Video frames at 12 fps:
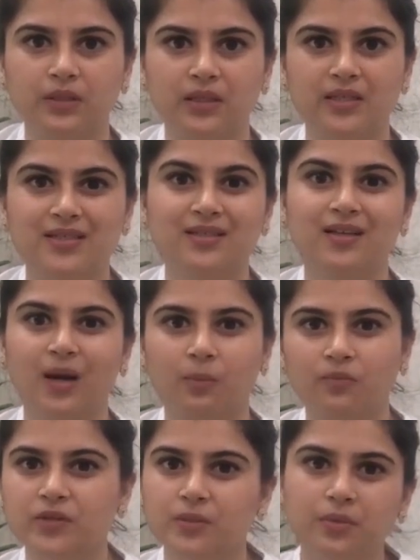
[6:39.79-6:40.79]
Is it a
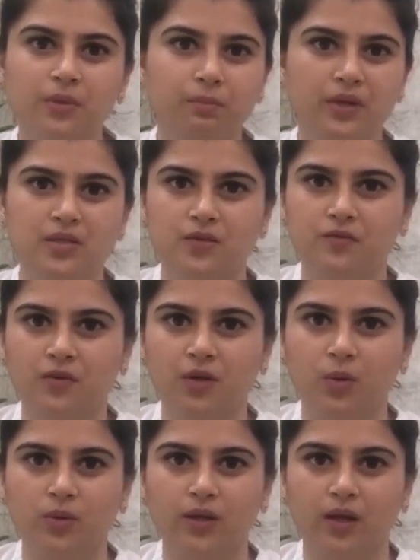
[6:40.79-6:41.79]
comfortable piece of
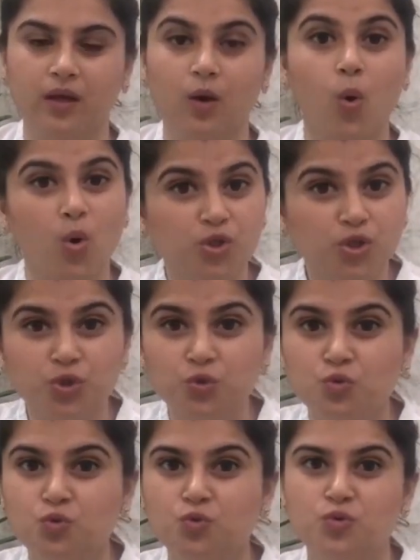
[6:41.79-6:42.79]
clothing or
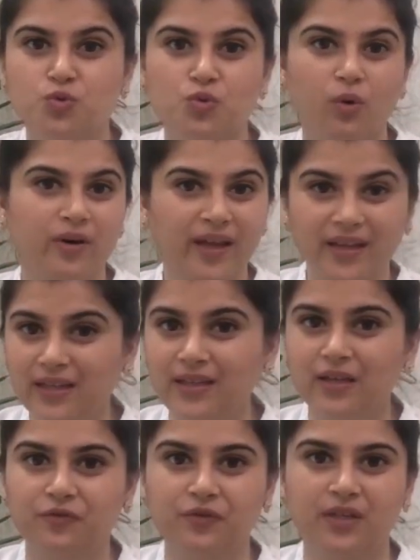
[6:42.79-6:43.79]
shoes or
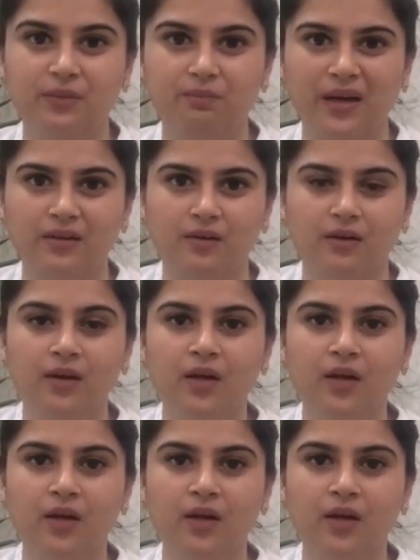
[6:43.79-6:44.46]
anything for that matter?